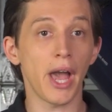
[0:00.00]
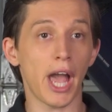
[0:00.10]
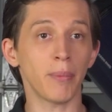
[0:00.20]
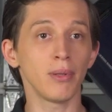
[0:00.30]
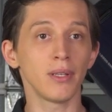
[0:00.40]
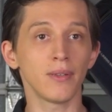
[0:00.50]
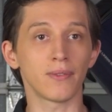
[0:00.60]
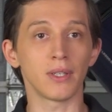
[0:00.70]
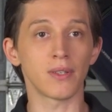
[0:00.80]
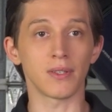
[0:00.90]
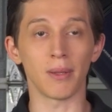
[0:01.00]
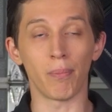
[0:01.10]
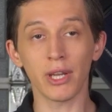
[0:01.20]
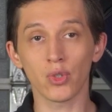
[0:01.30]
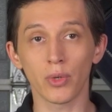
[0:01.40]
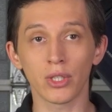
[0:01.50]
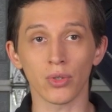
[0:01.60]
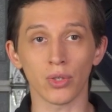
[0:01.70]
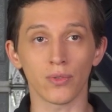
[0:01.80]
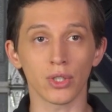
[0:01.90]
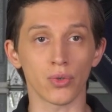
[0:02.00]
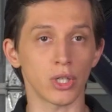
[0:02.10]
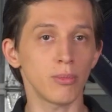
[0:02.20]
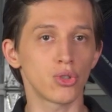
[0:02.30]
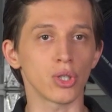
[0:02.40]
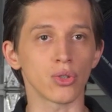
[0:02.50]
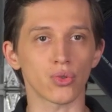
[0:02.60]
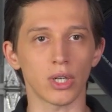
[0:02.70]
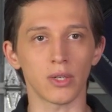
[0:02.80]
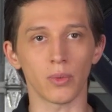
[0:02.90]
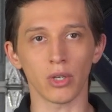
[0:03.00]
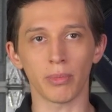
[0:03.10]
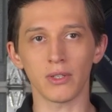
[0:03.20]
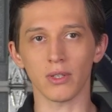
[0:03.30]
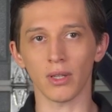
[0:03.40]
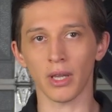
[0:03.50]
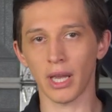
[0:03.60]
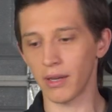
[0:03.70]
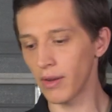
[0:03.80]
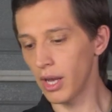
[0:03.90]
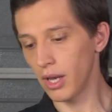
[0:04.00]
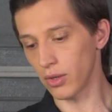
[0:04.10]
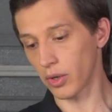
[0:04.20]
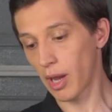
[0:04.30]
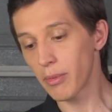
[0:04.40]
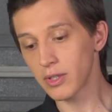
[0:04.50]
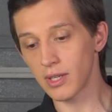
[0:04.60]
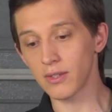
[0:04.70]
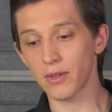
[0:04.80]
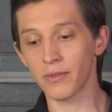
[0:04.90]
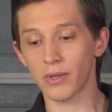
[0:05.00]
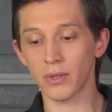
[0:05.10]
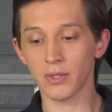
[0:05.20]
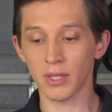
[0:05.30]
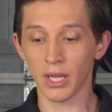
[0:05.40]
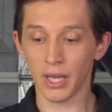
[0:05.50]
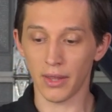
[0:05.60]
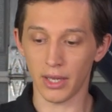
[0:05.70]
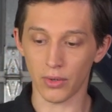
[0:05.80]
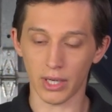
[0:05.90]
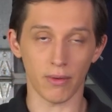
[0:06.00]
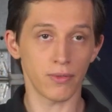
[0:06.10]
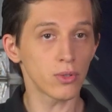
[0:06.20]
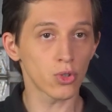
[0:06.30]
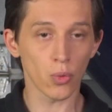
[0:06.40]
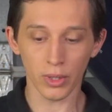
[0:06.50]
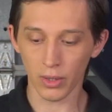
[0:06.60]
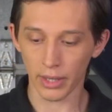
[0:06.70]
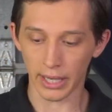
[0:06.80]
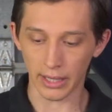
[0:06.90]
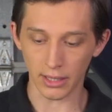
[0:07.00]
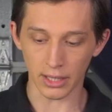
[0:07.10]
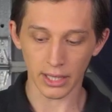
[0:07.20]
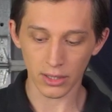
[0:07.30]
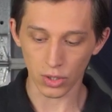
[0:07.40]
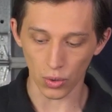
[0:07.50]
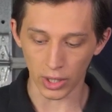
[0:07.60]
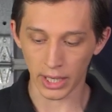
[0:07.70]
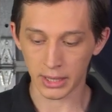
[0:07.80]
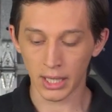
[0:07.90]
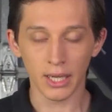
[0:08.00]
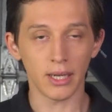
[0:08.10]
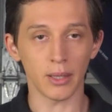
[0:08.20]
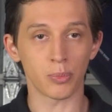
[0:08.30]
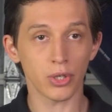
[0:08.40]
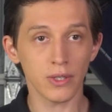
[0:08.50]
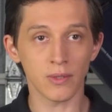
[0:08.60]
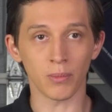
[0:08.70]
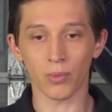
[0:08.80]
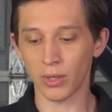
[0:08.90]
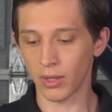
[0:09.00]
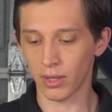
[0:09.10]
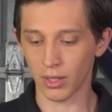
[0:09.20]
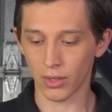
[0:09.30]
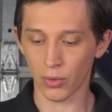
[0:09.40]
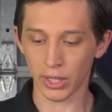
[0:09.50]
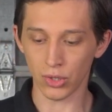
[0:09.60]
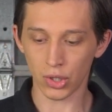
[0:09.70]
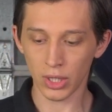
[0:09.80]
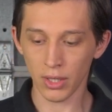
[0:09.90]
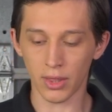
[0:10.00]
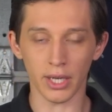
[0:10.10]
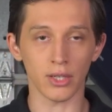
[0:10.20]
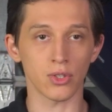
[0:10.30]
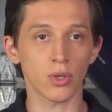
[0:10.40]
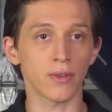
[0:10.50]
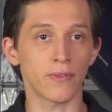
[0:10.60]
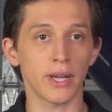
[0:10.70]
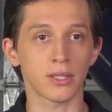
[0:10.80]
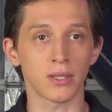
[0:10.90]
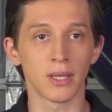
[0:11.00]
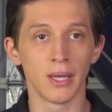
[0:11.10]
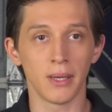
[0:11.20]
I believe this is the best way to configure imaging train where you basically have your camera sensor first, then you have a filter wheel and at the end you got a prism with uh, OAG that is not affected